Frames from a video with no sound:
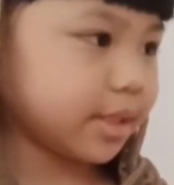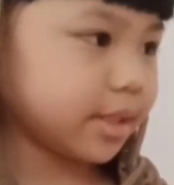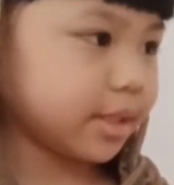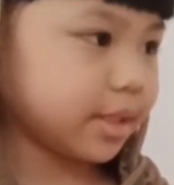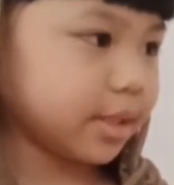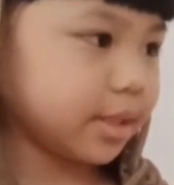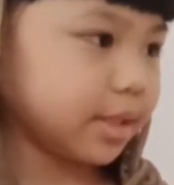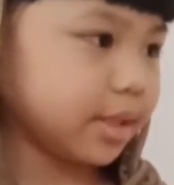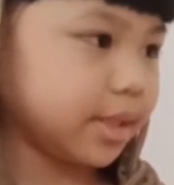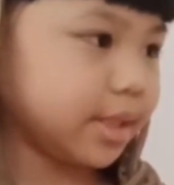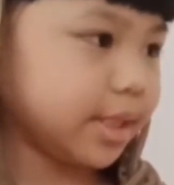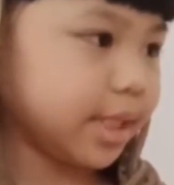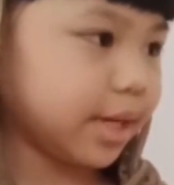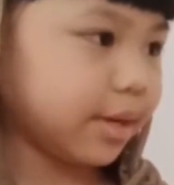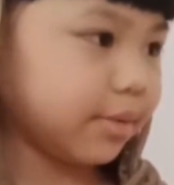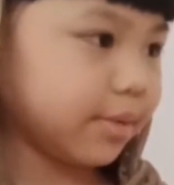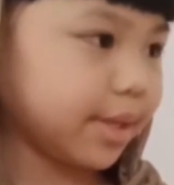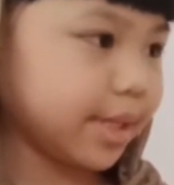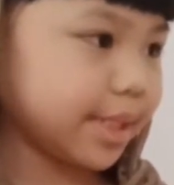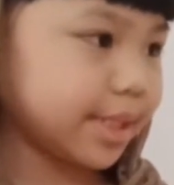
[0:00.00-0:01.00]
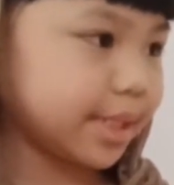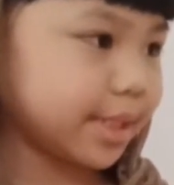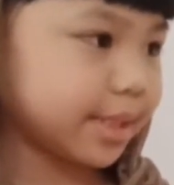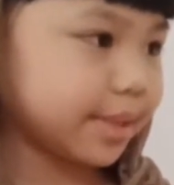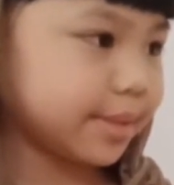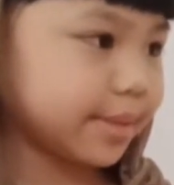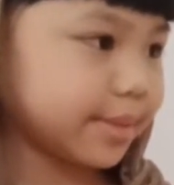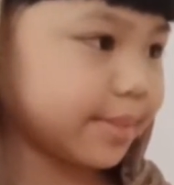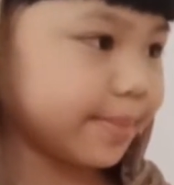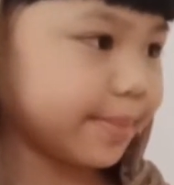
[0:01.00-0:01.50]
a Jewish
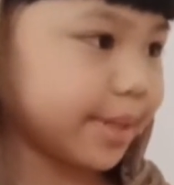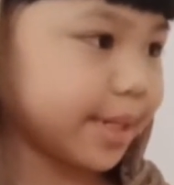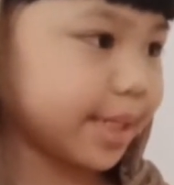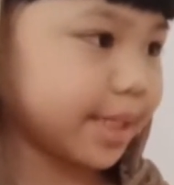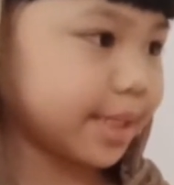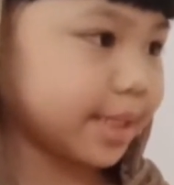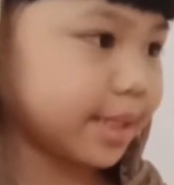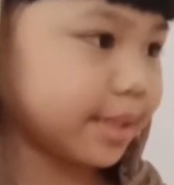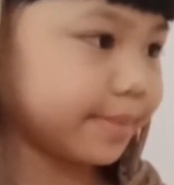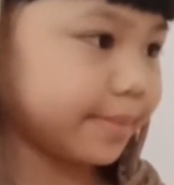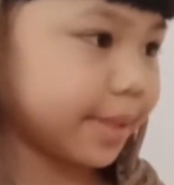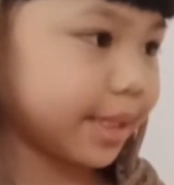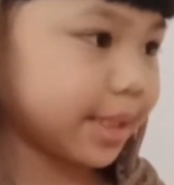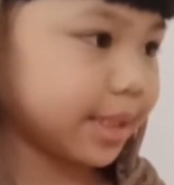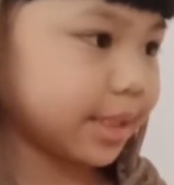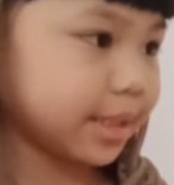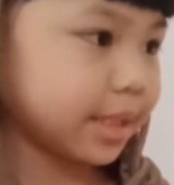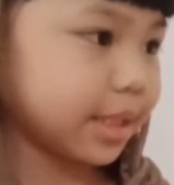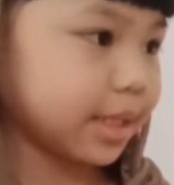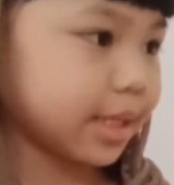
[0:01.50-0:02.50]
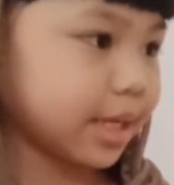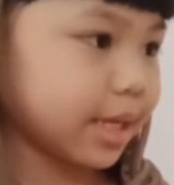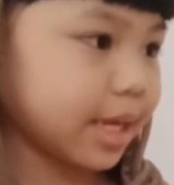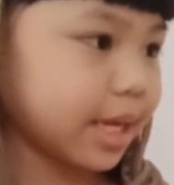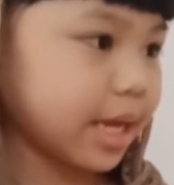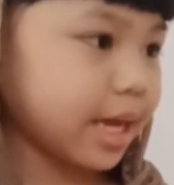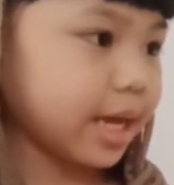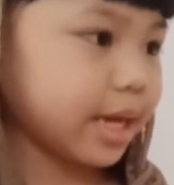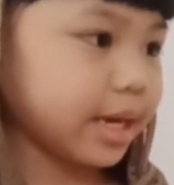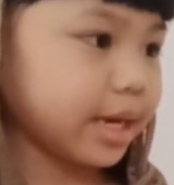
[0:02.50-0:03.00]
priest passing
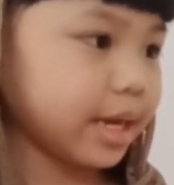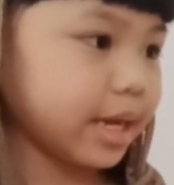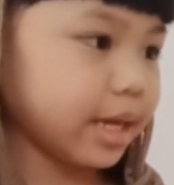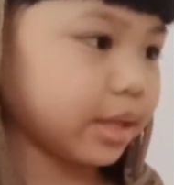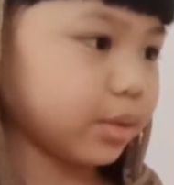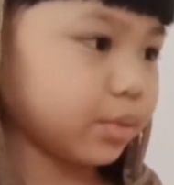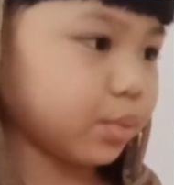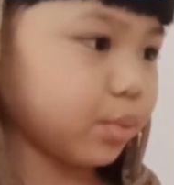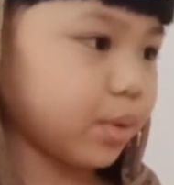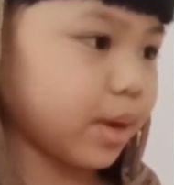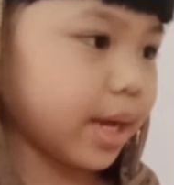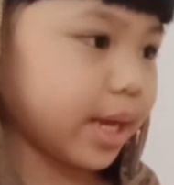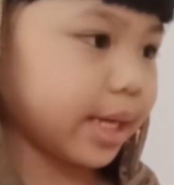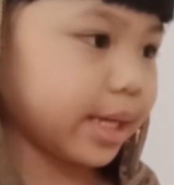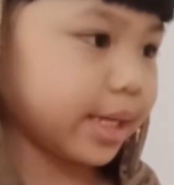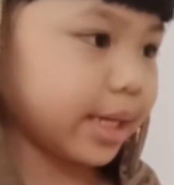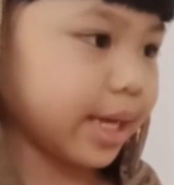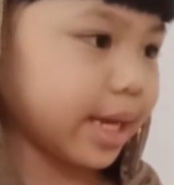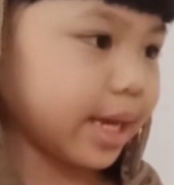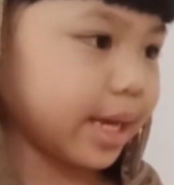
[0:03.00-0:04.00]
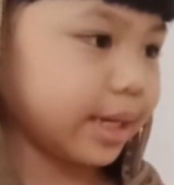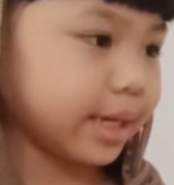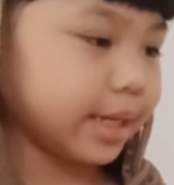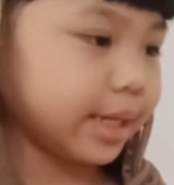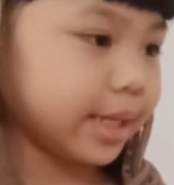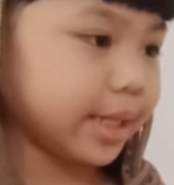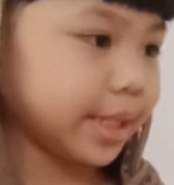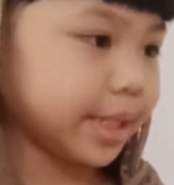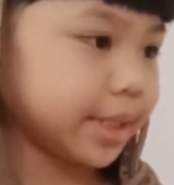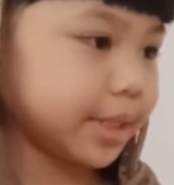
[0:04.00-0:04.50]
that way and
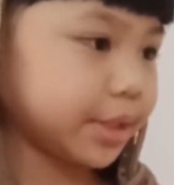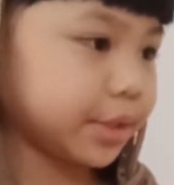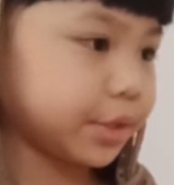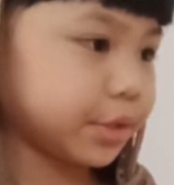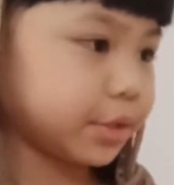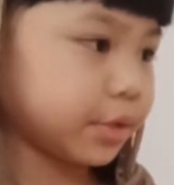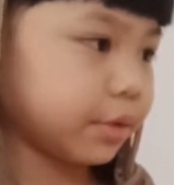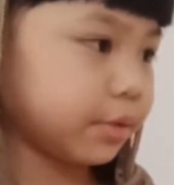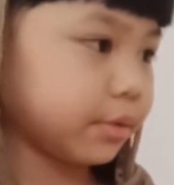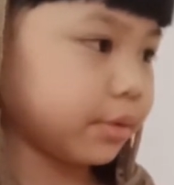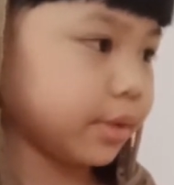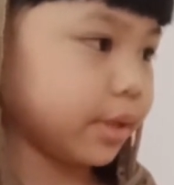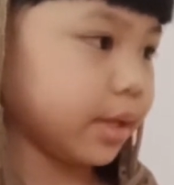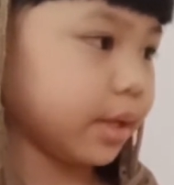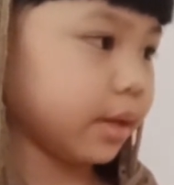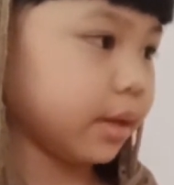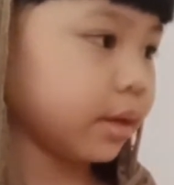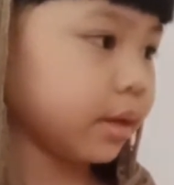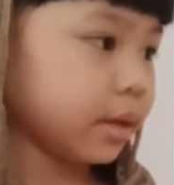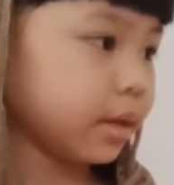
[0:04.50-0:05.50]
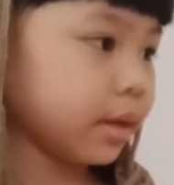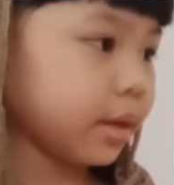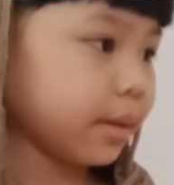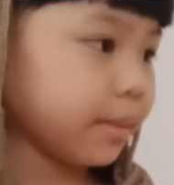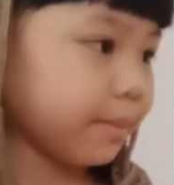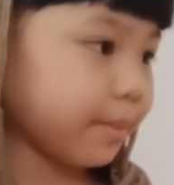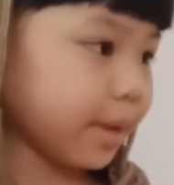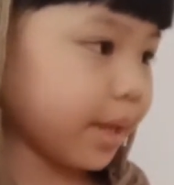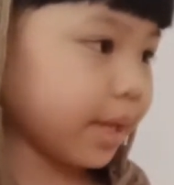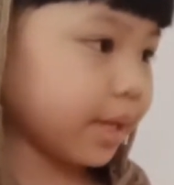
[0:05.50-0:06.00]
he saw the
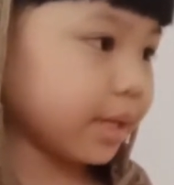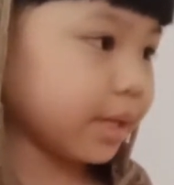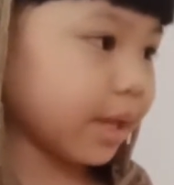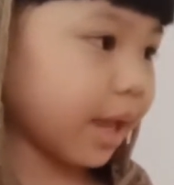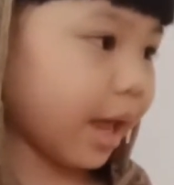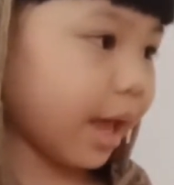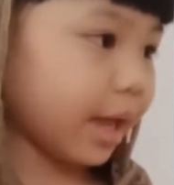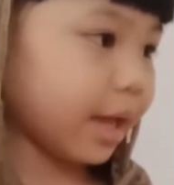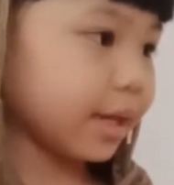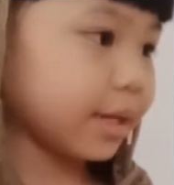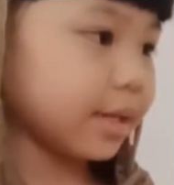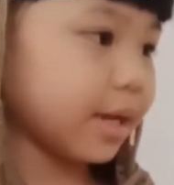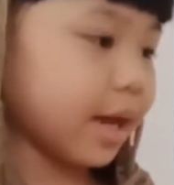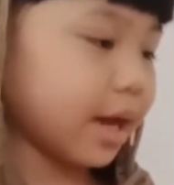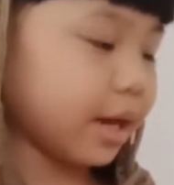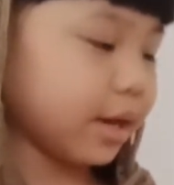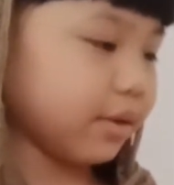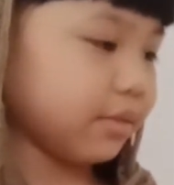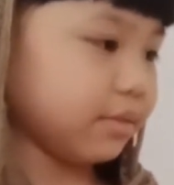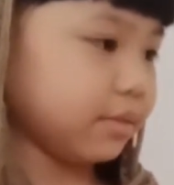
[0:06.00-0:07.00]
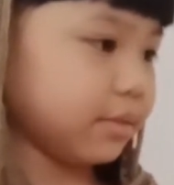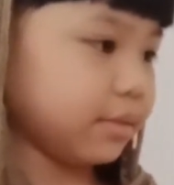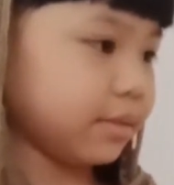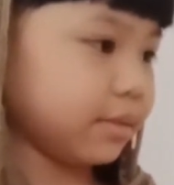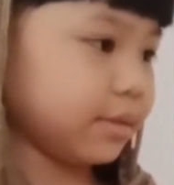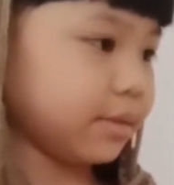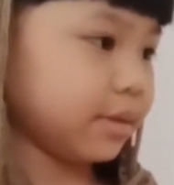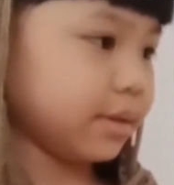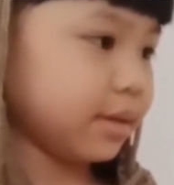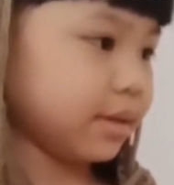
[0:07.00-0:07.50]
man lying down.
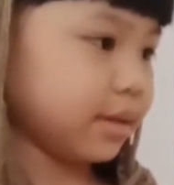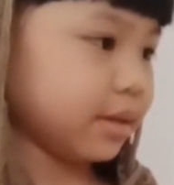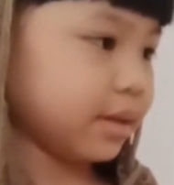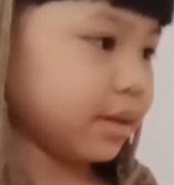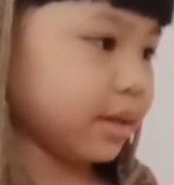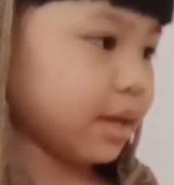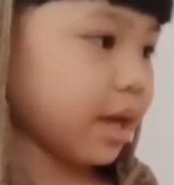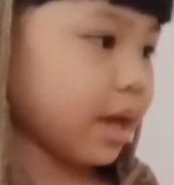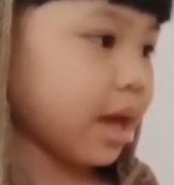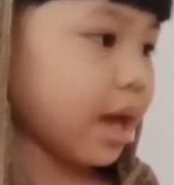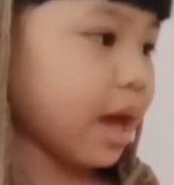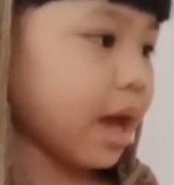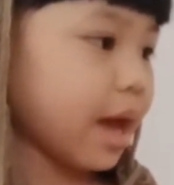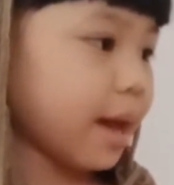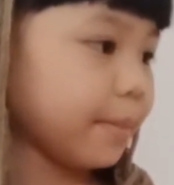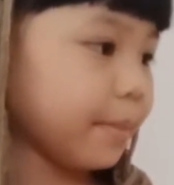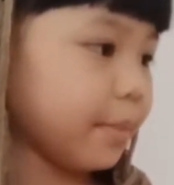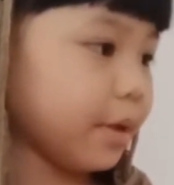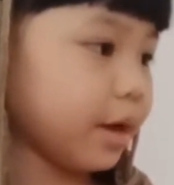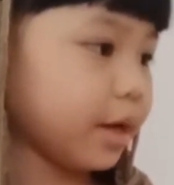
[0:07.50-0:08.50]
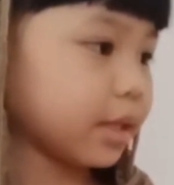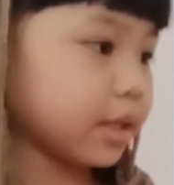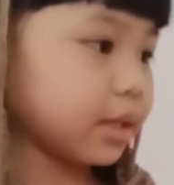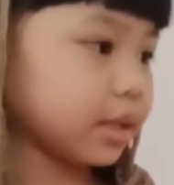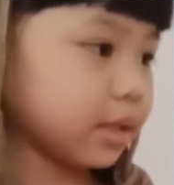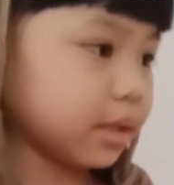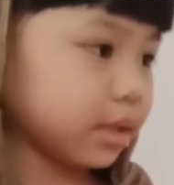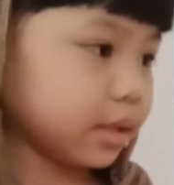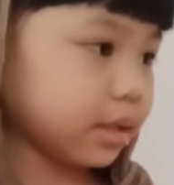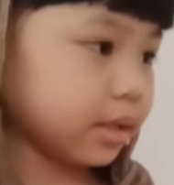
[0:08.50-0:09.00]
But
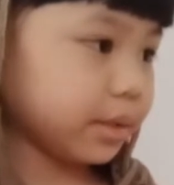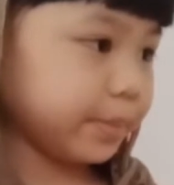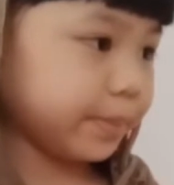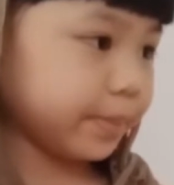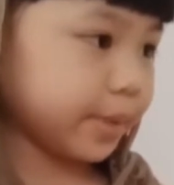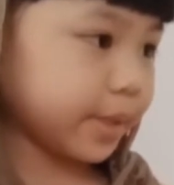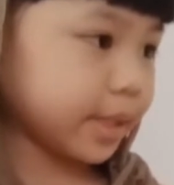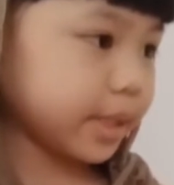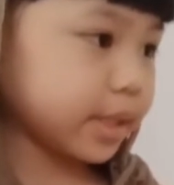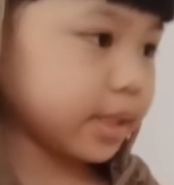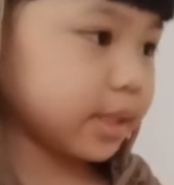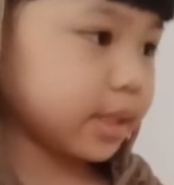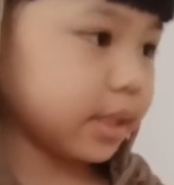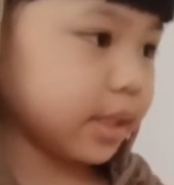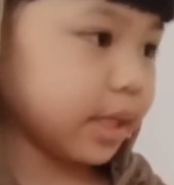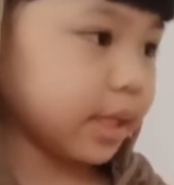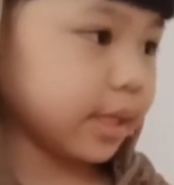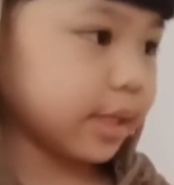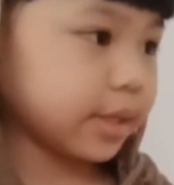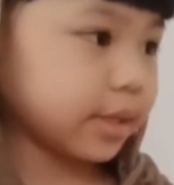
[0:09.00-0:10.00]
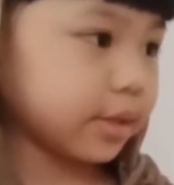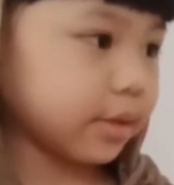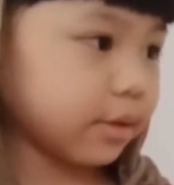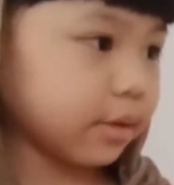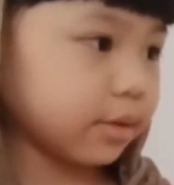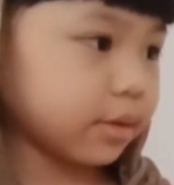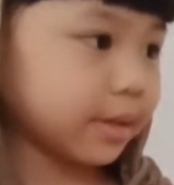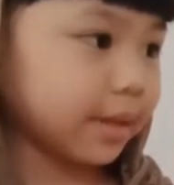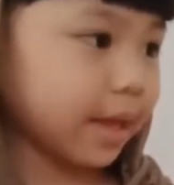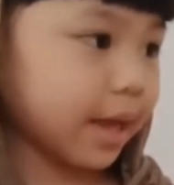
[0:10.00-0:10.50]
a priest did
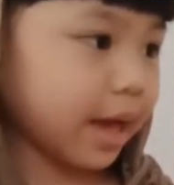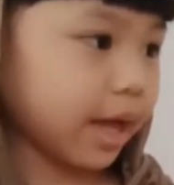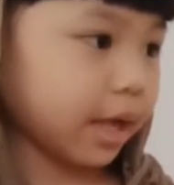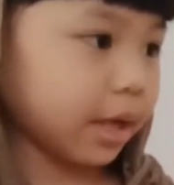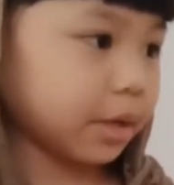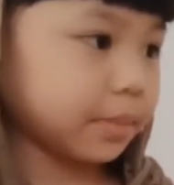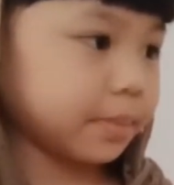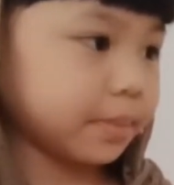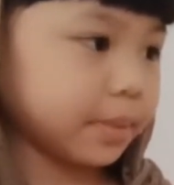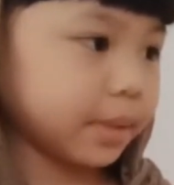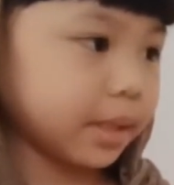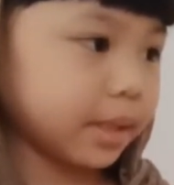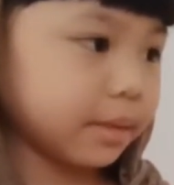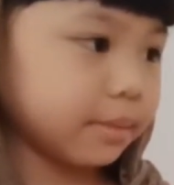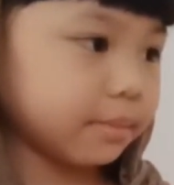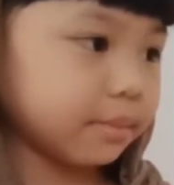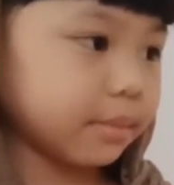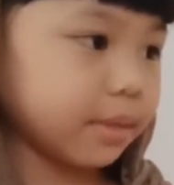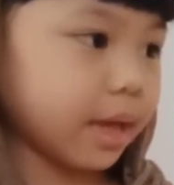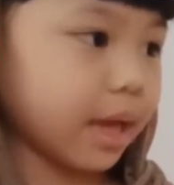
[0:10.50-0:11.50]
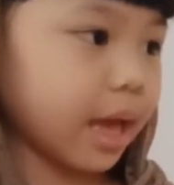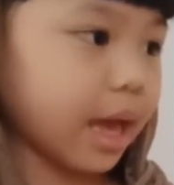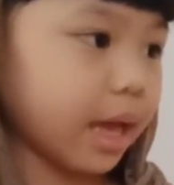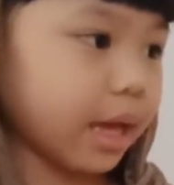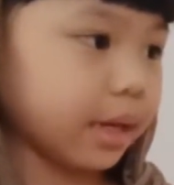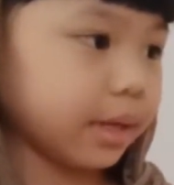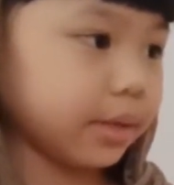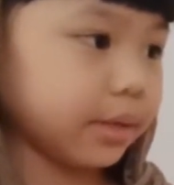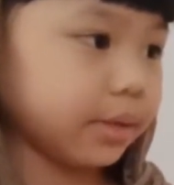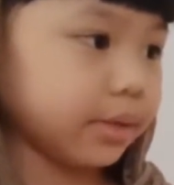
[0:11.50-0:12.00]
not help him
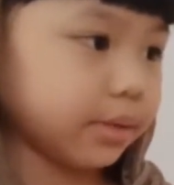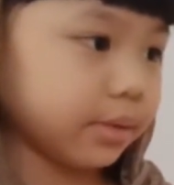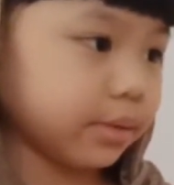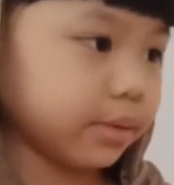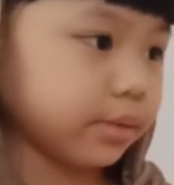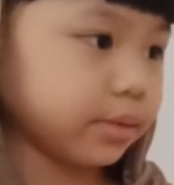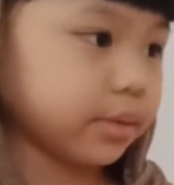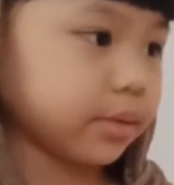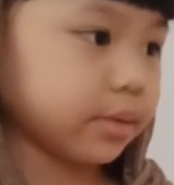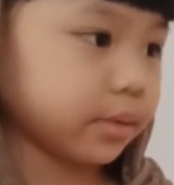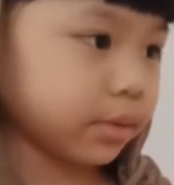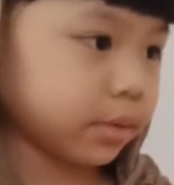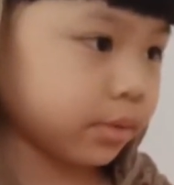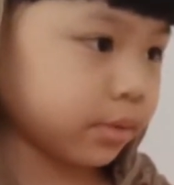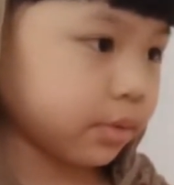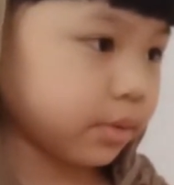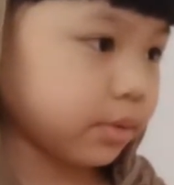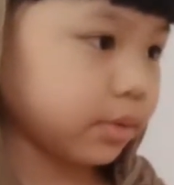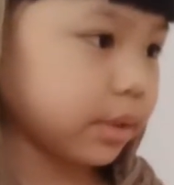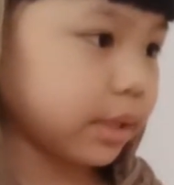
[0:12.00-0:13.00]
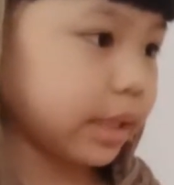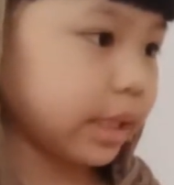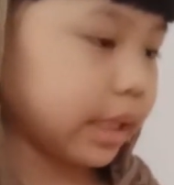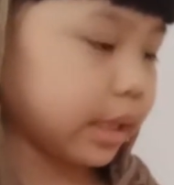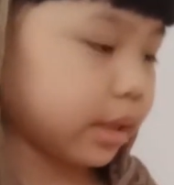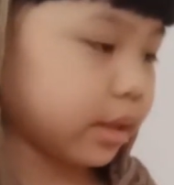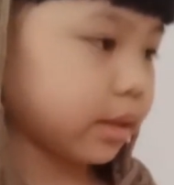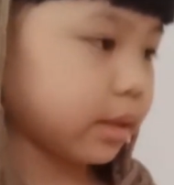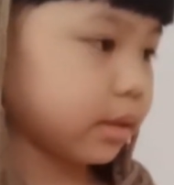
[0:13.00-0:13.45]
and go through it.